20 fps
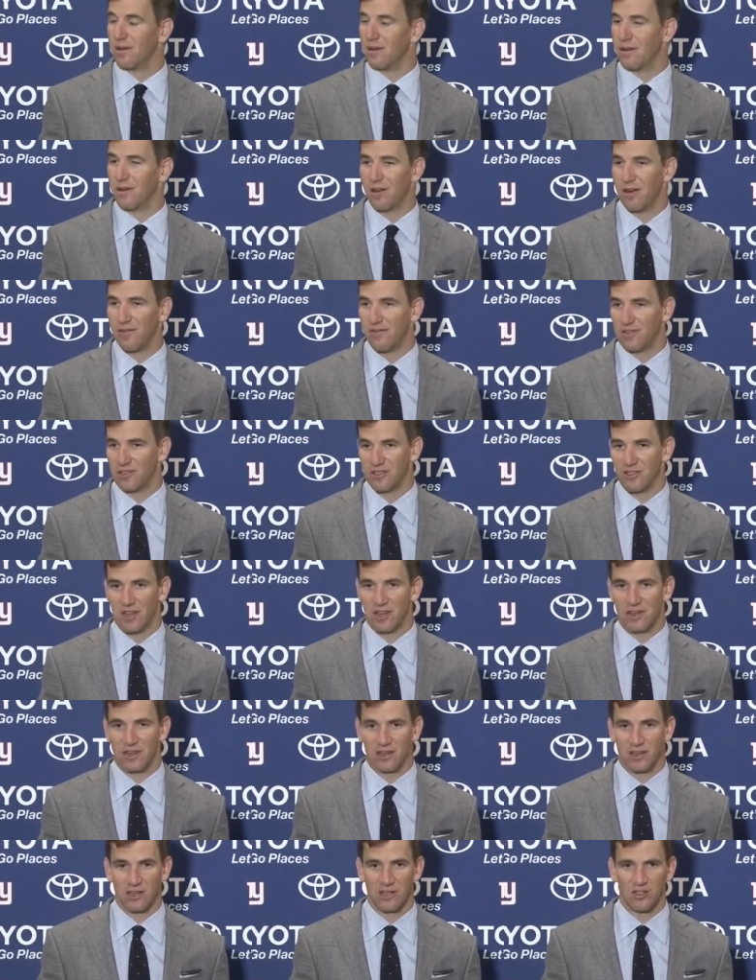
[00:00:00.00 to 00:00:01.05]
Offense
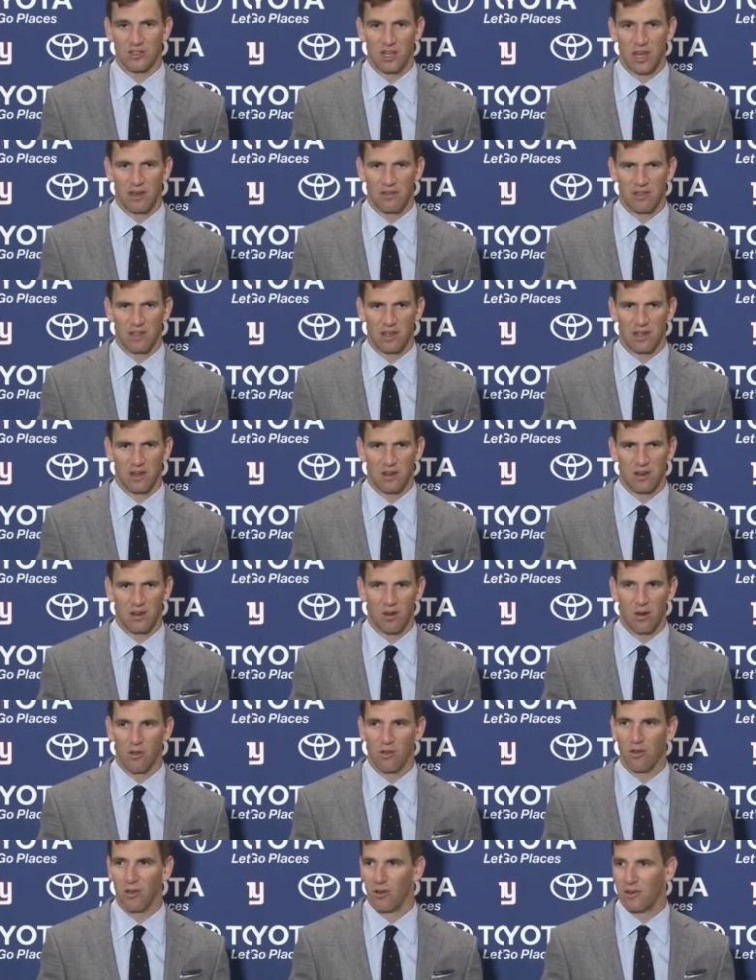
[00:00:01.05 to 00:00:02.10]
line did a good job
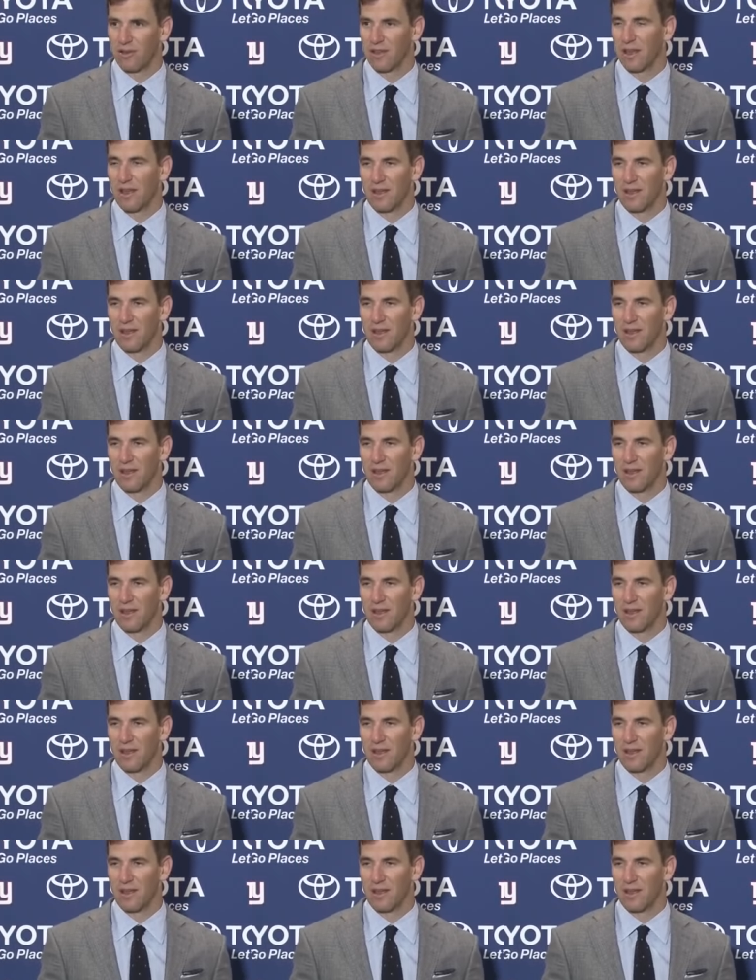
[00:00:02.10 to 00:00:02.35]
early on.